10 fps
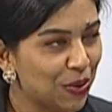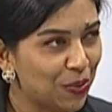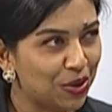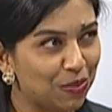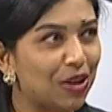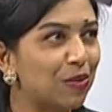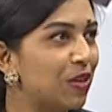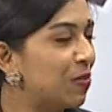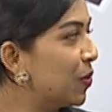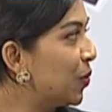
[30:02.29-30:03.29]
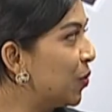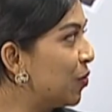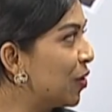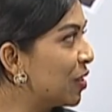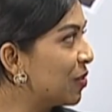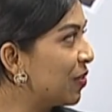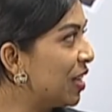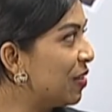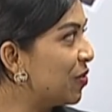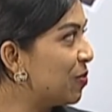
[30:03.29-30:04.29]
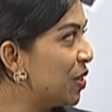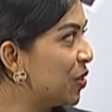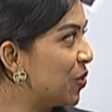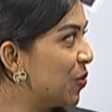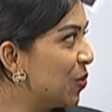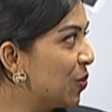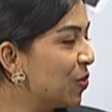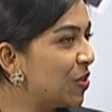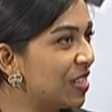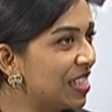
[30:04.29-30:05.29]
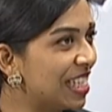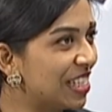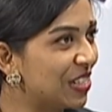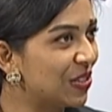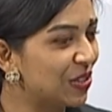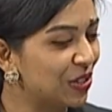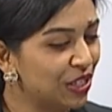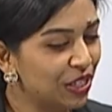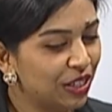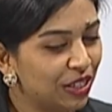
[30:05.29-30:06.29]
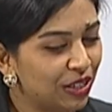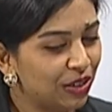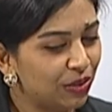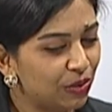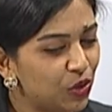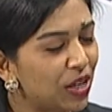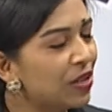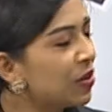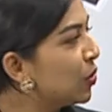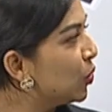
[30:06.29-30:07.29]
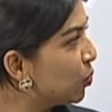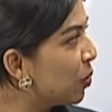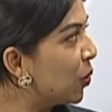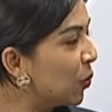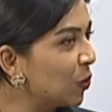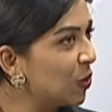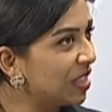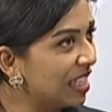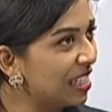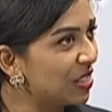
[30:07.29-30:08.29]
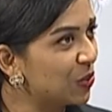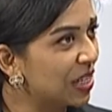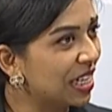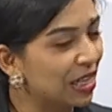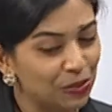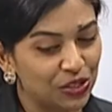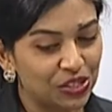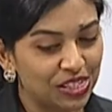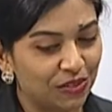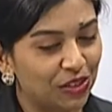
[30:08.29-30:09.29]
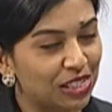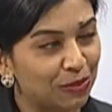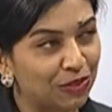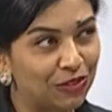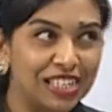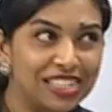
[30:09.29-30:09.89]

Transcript: What about people who falsify information or tend to try to loophole things when it comes to, say, for example, flood